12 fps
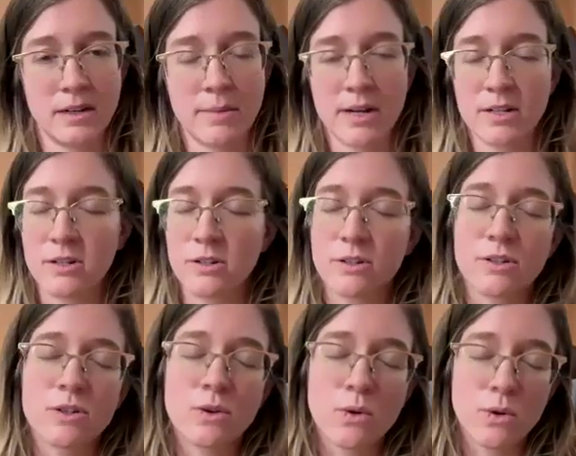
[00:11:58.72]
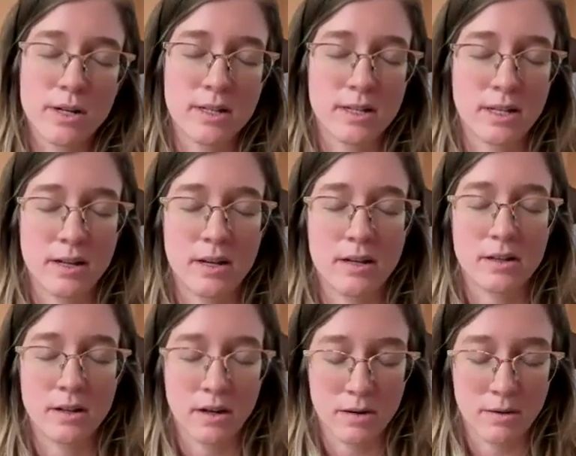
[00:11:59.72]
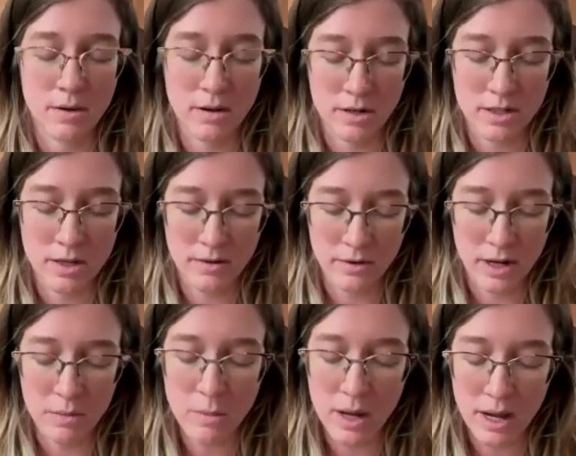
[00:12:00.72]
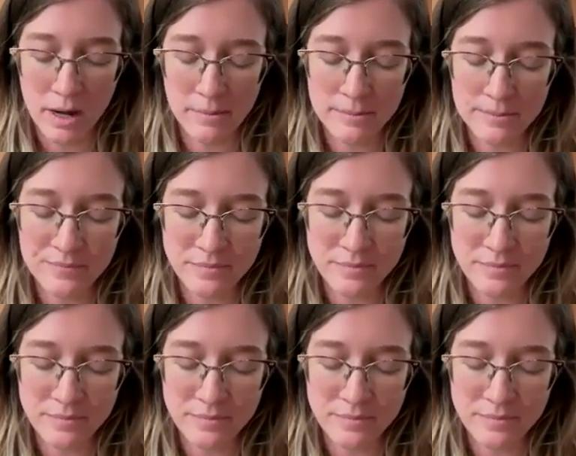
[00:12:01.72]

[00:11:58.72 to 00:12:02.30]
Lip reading: Compassion turns towards our suffering and pain.